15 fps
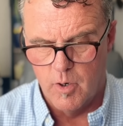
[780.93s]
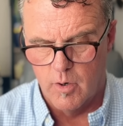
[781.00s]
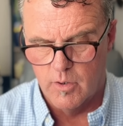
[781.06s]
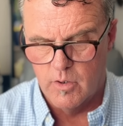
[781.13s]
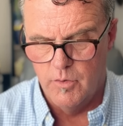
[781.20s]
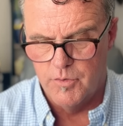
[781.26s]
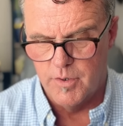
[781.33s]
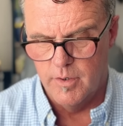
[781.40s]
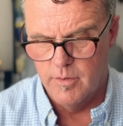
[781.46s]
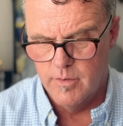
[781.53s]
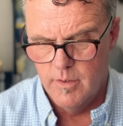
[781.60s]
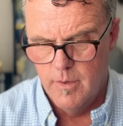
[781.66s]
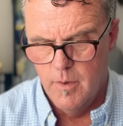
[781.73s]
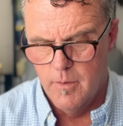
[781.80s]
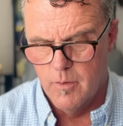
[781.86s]
are
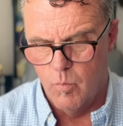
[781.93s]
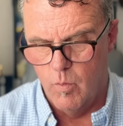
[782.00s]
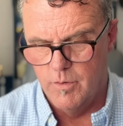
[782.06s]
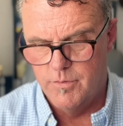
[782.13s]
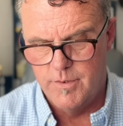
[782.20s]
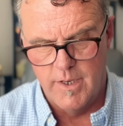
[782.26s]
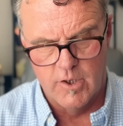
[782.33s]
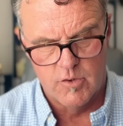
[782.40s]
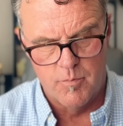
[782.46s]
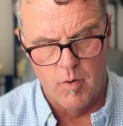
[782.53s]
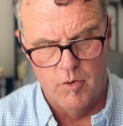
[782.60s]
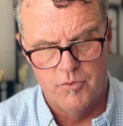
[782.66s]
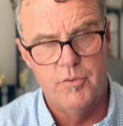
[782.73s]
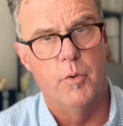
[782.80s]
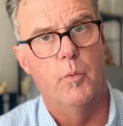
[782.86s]
concerned. Once they expose